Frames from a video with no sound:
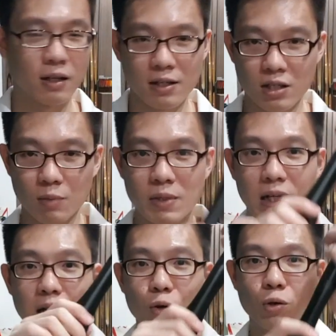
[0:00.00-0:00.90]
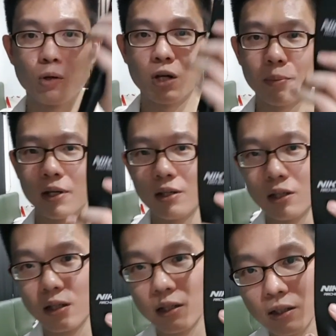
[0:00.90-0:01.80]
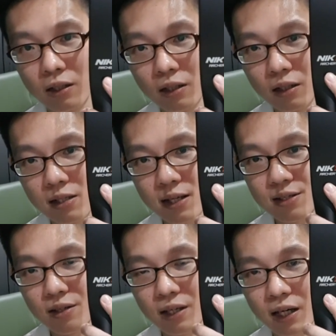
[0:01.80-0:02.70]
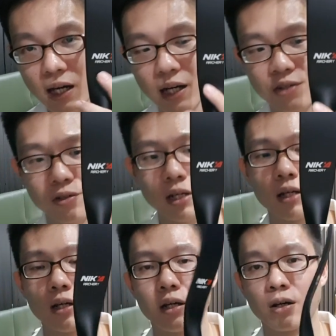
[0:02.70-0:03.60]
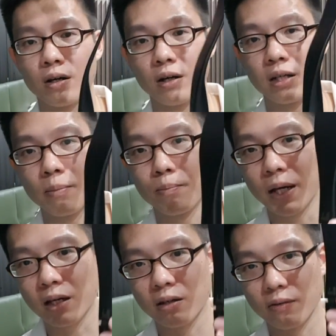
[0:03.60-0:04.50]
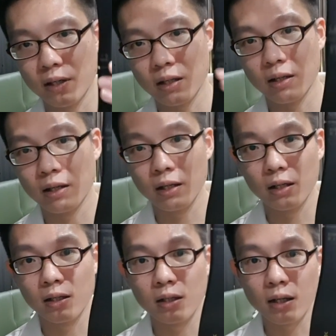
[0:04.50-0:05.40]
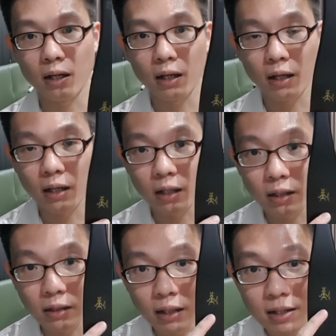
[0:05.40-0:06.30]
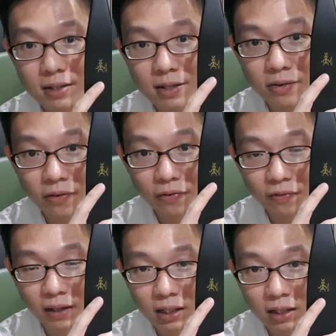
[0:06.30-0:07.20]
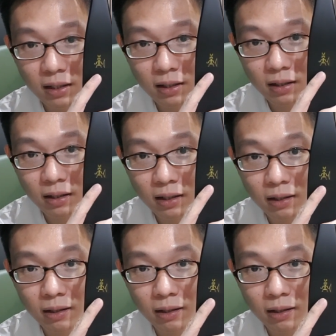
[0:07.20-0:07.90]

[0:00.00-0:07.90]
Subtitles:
There's going to be a logo up here. It says Nika Archery. On the back of it, there's this funny